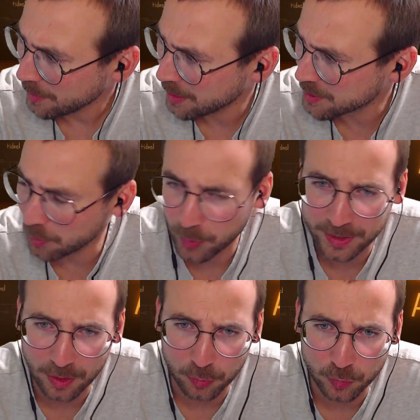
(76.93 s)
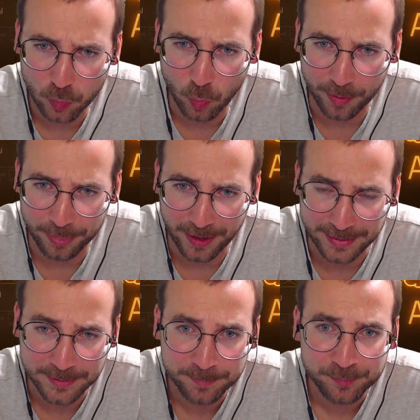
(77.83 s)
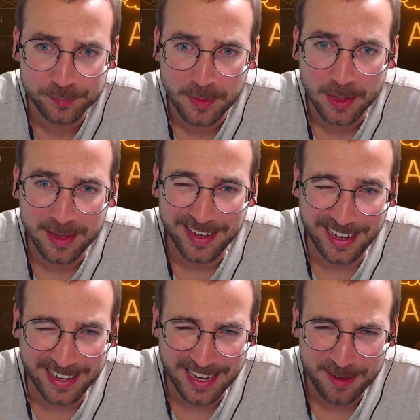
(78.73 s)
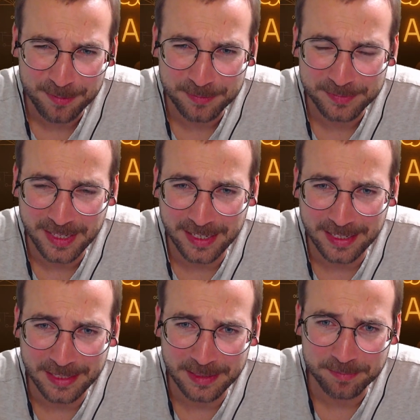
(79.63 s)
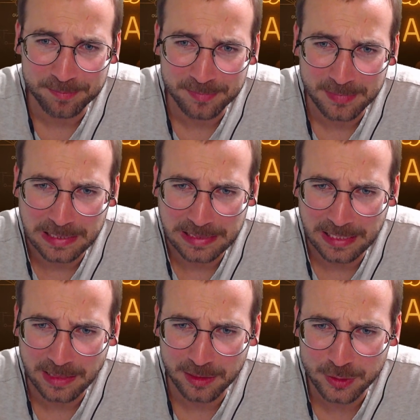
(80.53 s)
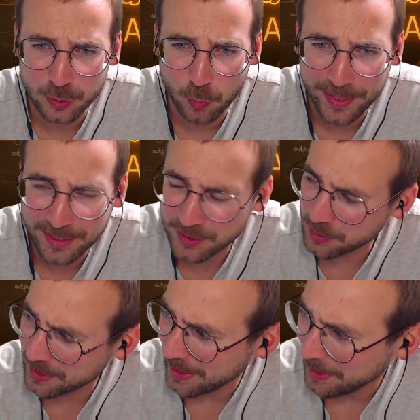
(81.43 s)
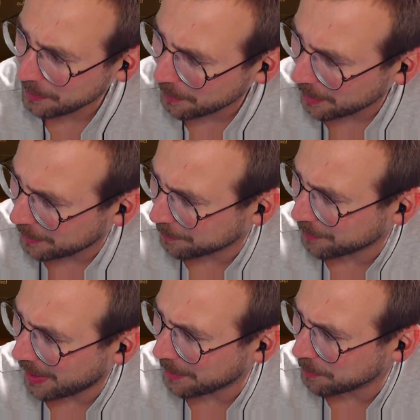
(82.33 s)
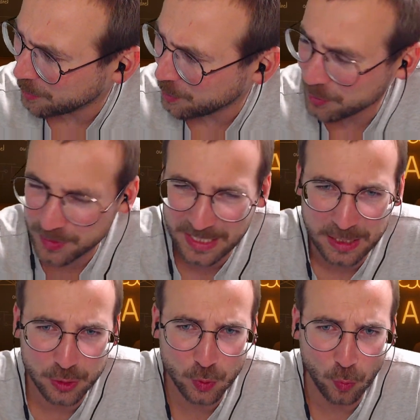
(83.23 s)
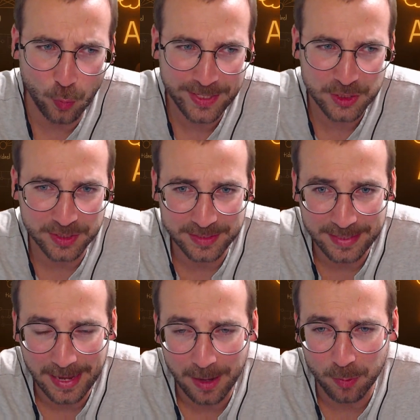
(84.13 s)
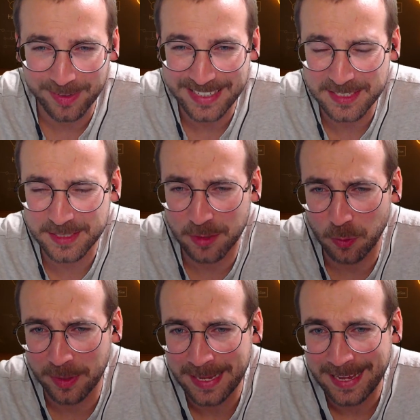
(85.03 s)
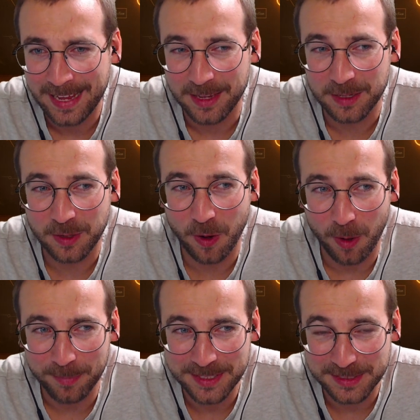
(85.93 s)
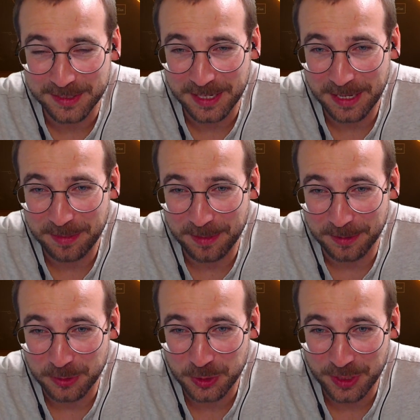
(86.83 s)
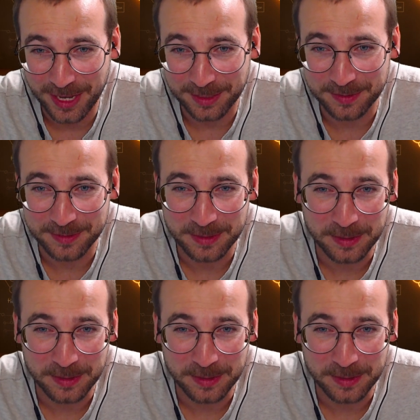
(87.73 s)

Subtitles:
So we don't want that. I have a little tweak today. I'm using Twitchit now, so comments in the chat